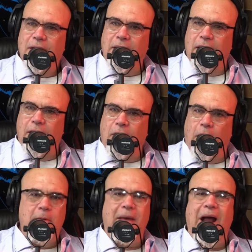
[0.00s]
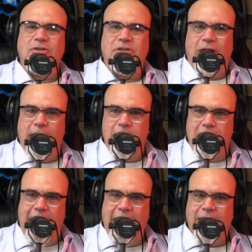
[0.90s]
You know, Urban Meyer's not coming
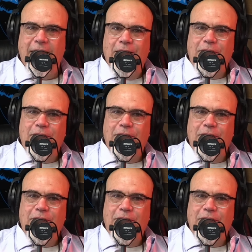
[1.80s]
back.